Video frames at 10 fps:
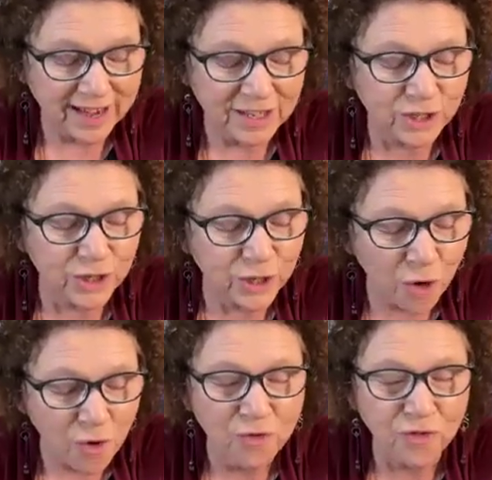it's
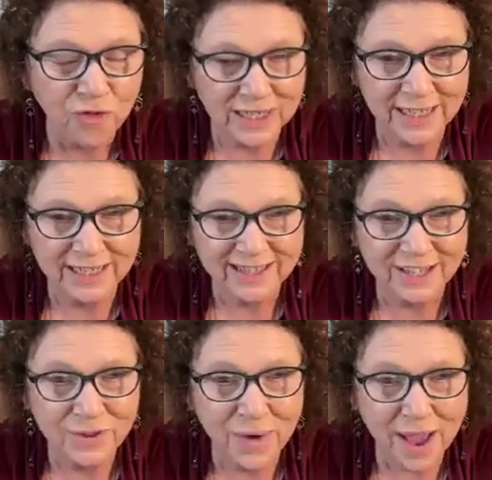so funny
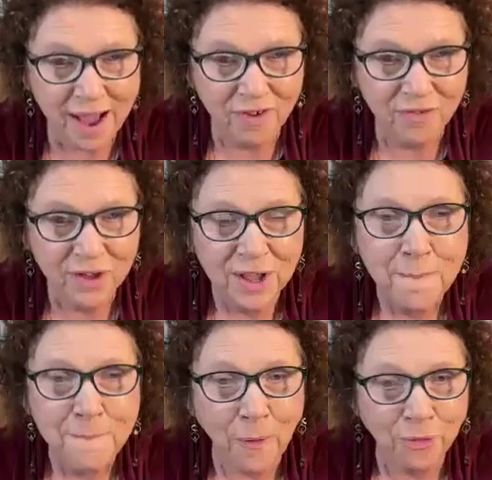that you have
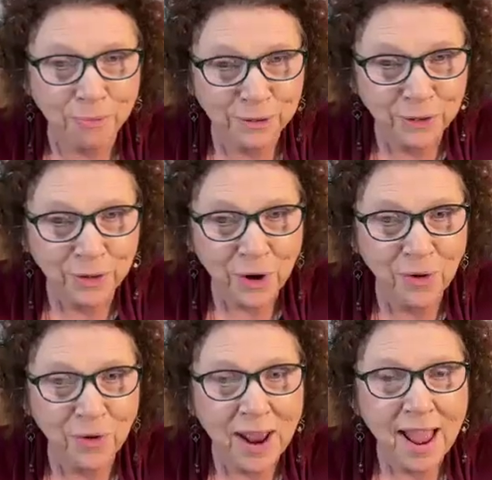both
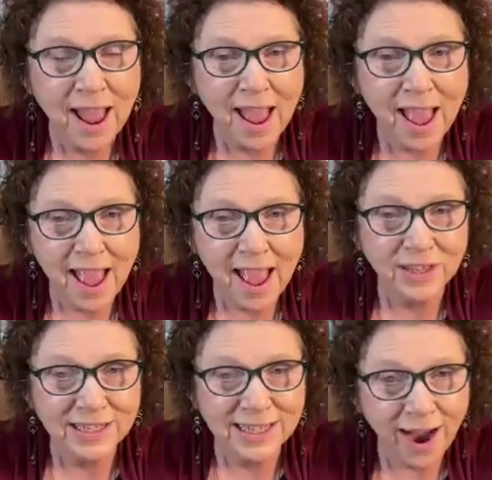Pluto and
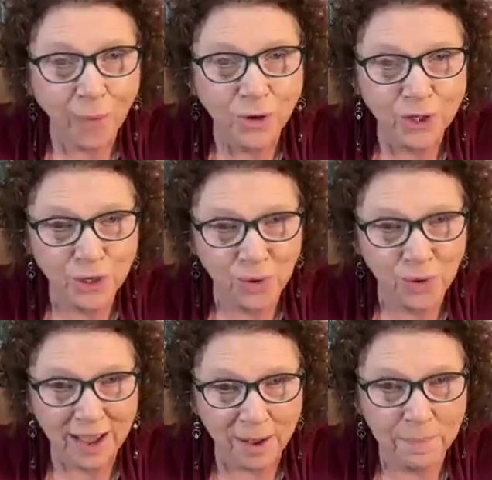the Tower
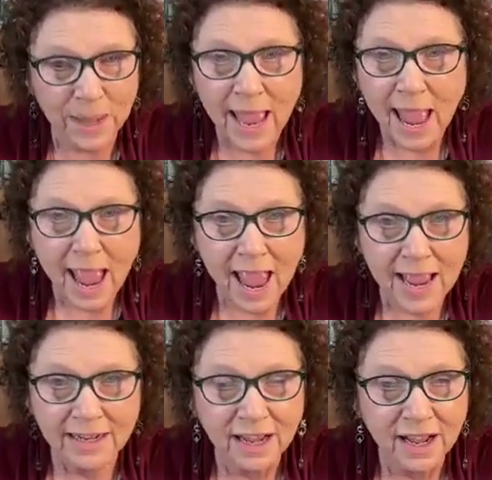showing up.
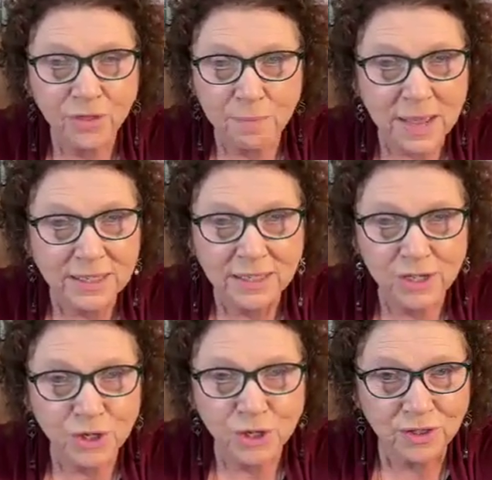And the
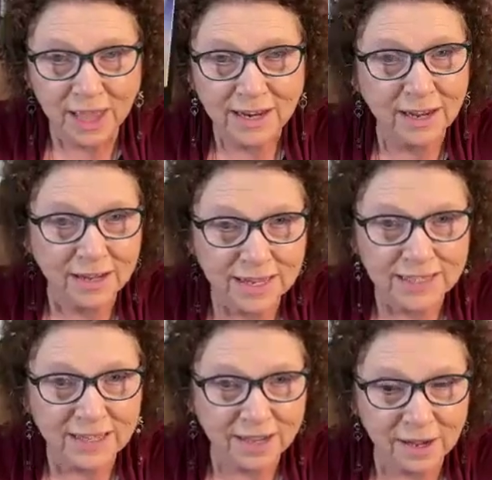message that
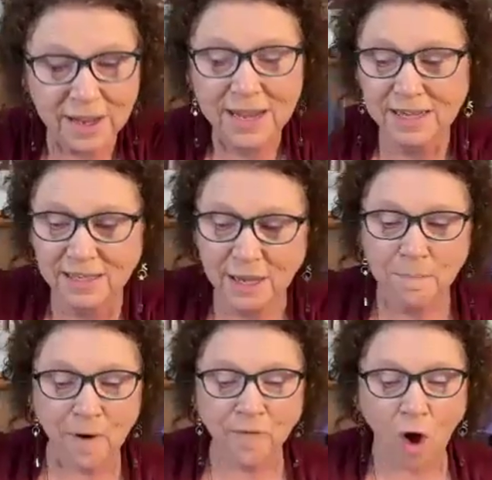is
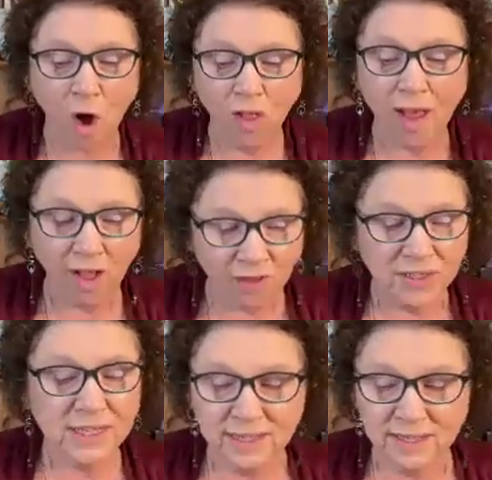above all
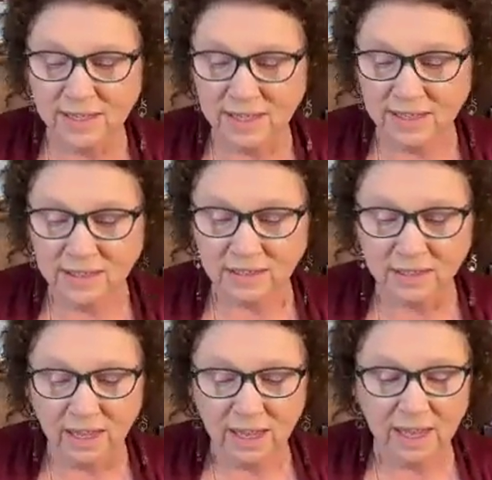else in this
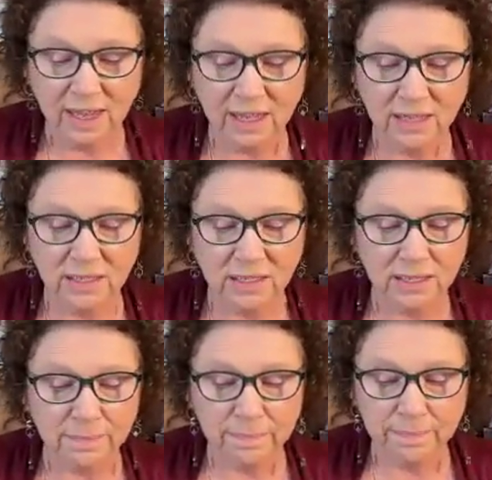
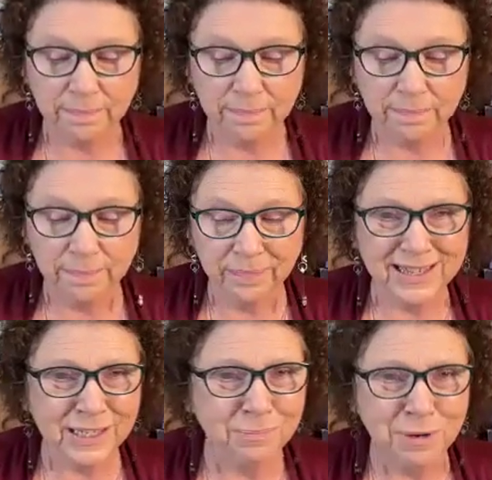is
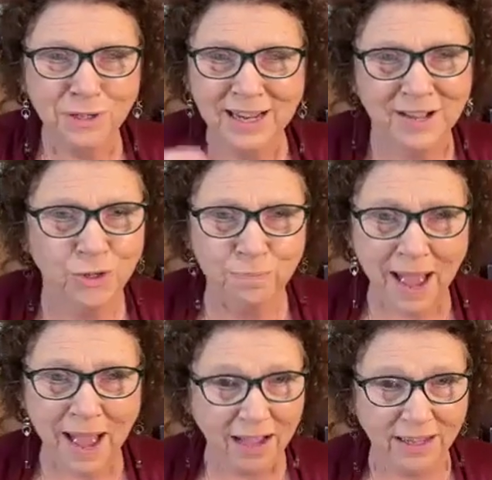Spirit's got your
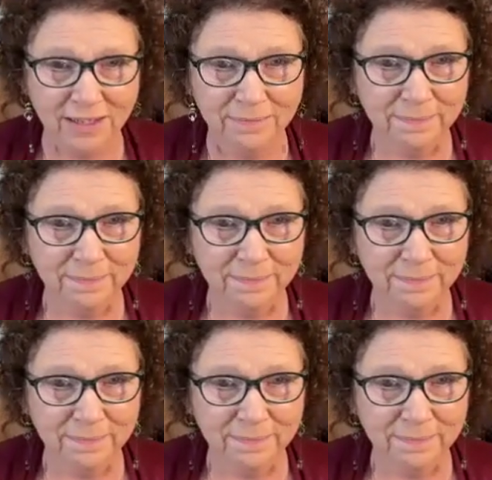back.